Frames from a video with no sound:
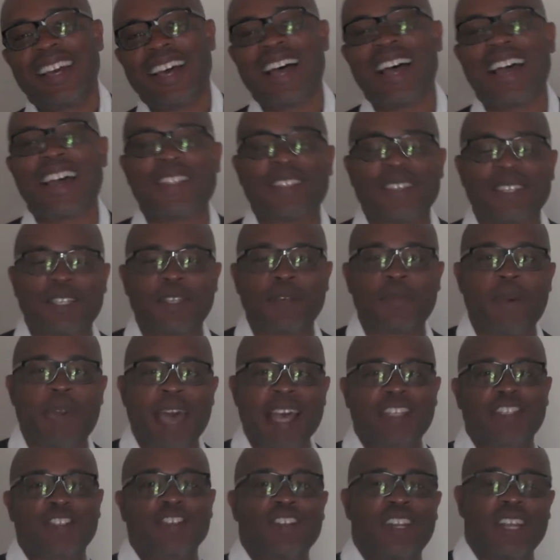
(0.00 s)
Hi, this is
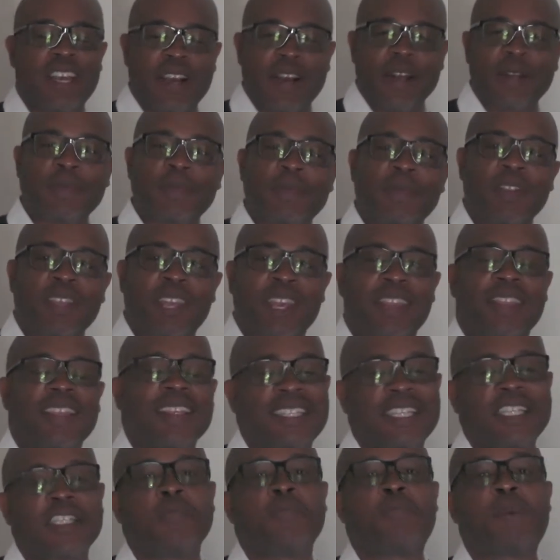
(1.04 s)
Pastor Darren, and
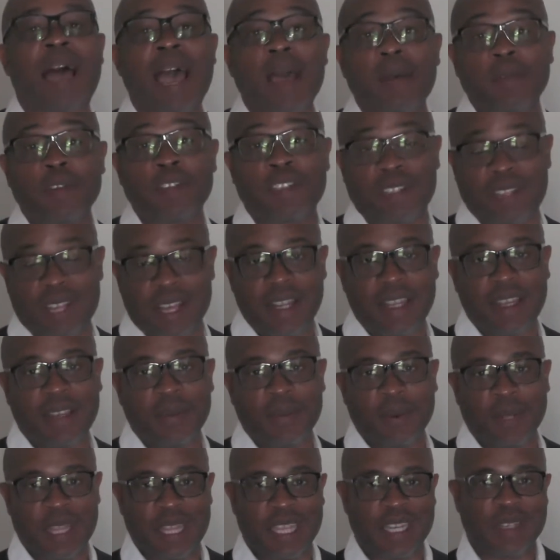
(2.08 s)
this is Bible Study
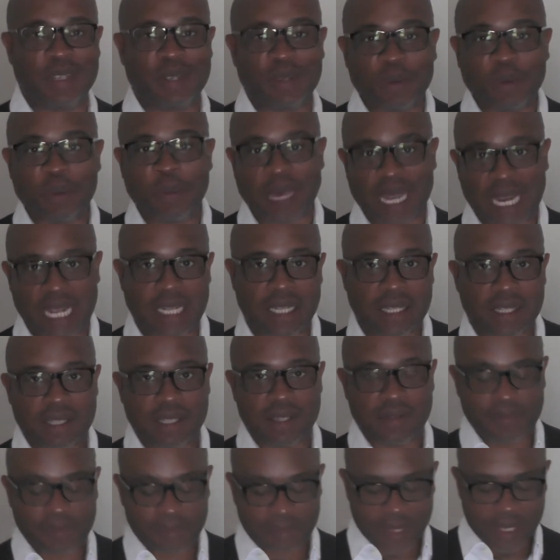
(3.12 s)
Within 2
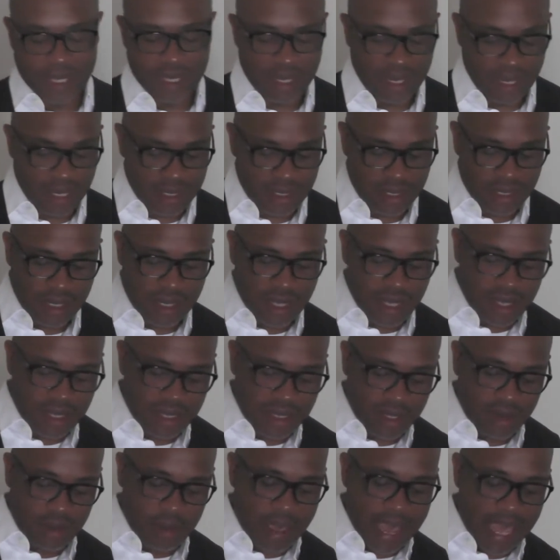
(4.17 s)
Minutes. Listen to
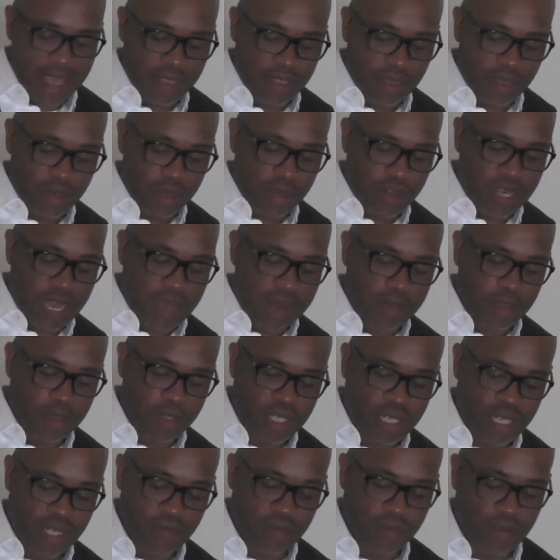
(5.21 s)
this in Matthew chapter
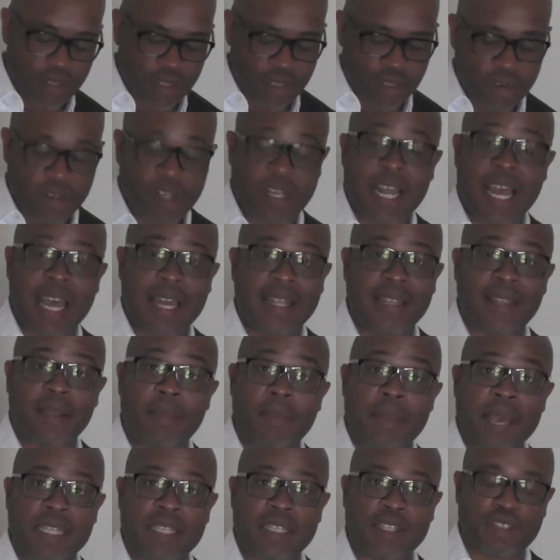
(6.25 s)
10, verse 39 in the
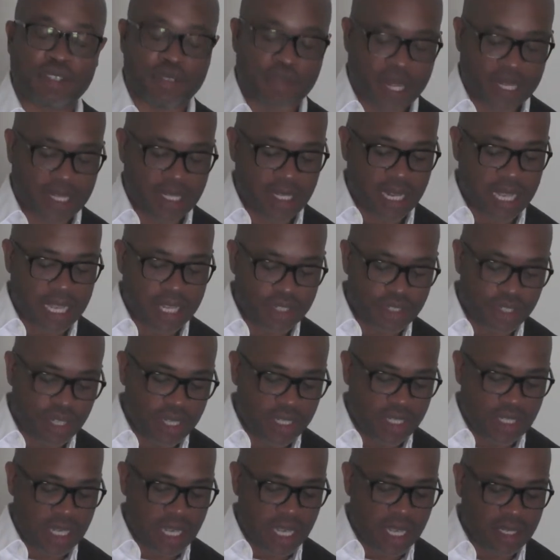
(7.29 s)
Message Translation.
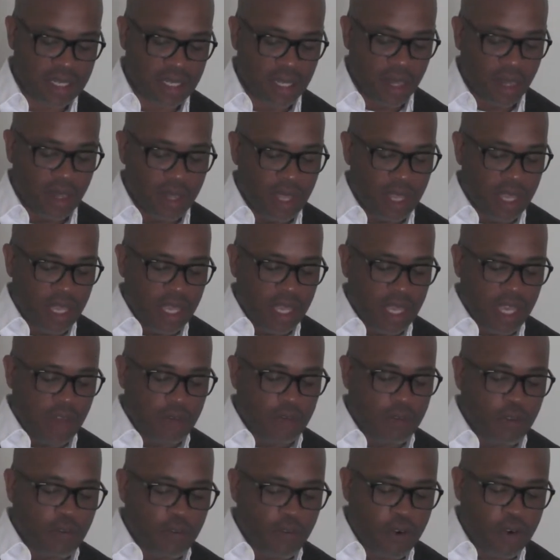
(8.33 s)
It says,
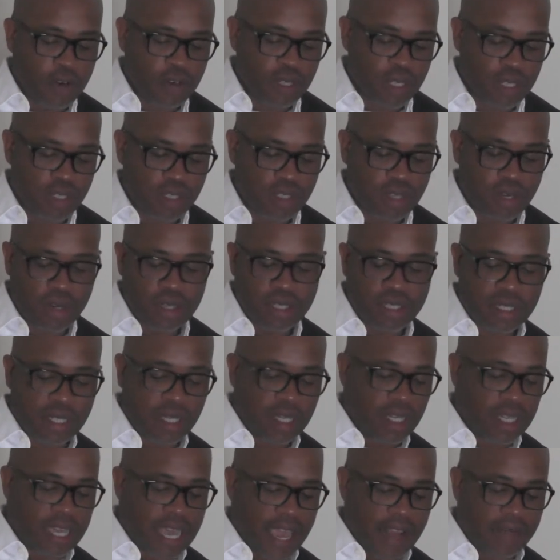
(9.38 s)
"If your first concern is to
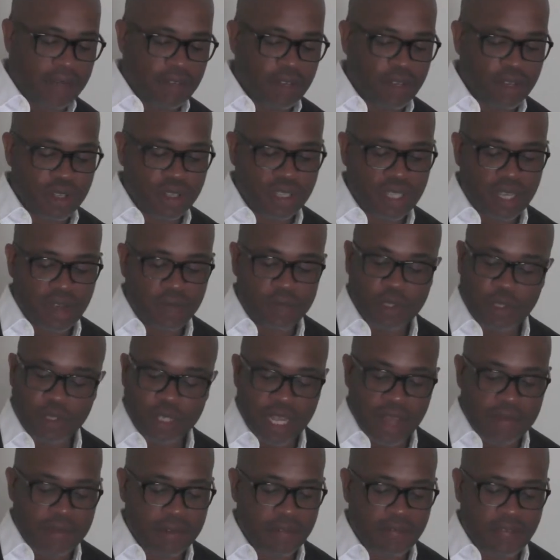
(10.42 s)
look after yourself, you'll
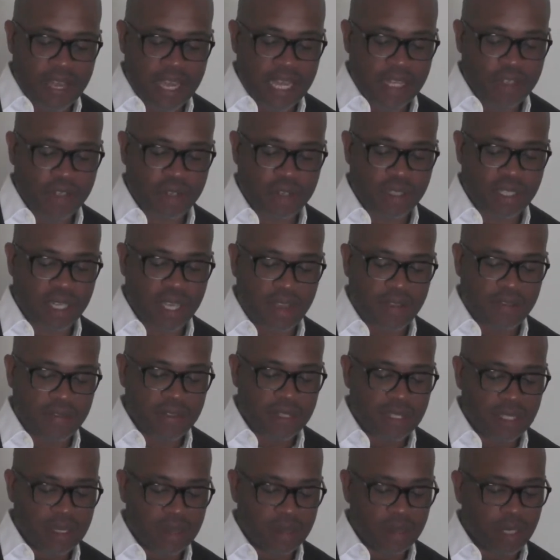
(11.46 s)
never find yourself.
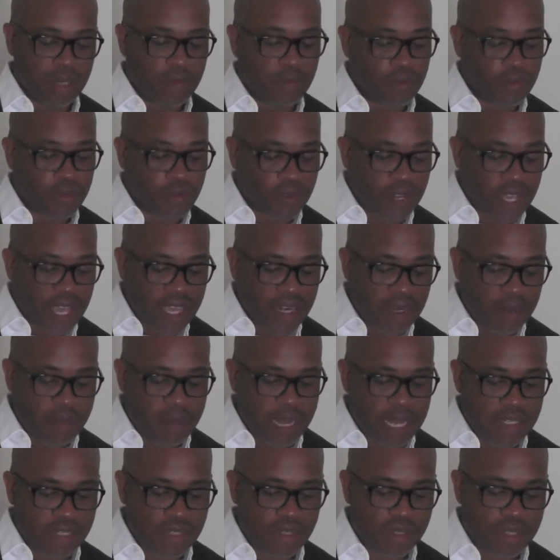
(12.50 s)
But if you forget
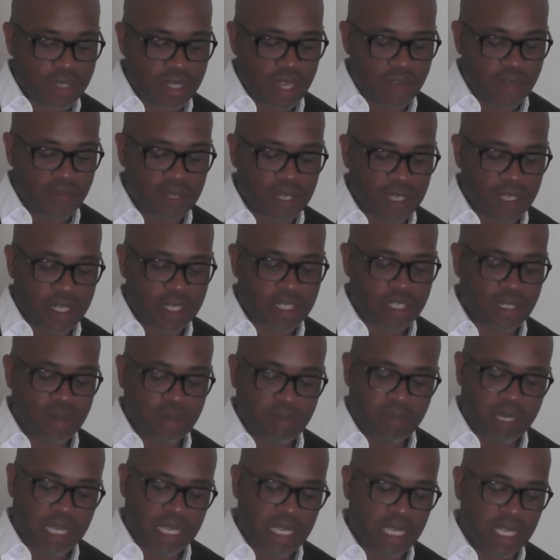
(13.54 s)
about yourself and look to
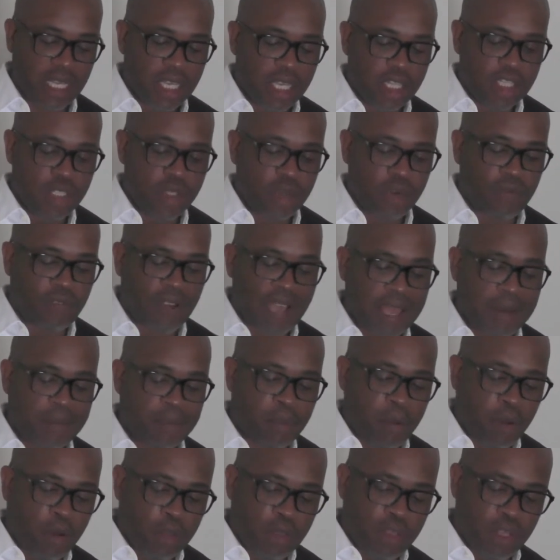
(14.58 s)
me, you'll find
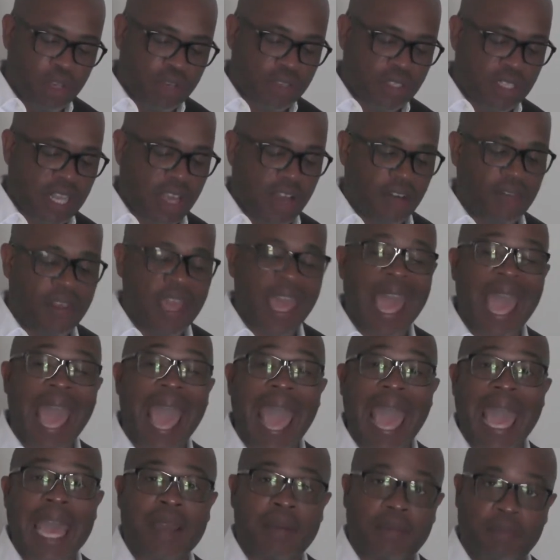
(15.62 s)
both yourself
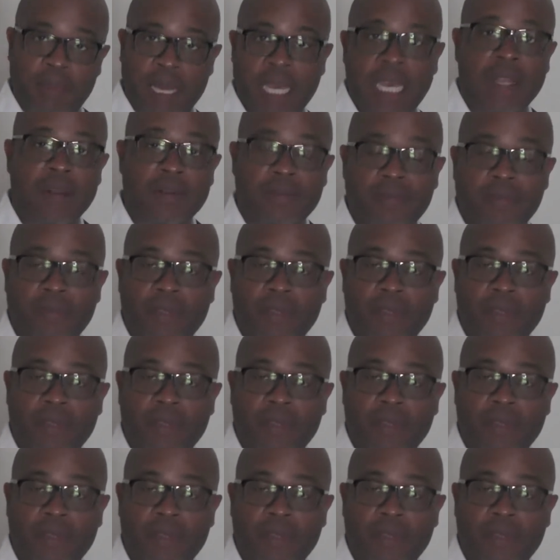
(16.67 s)
and me."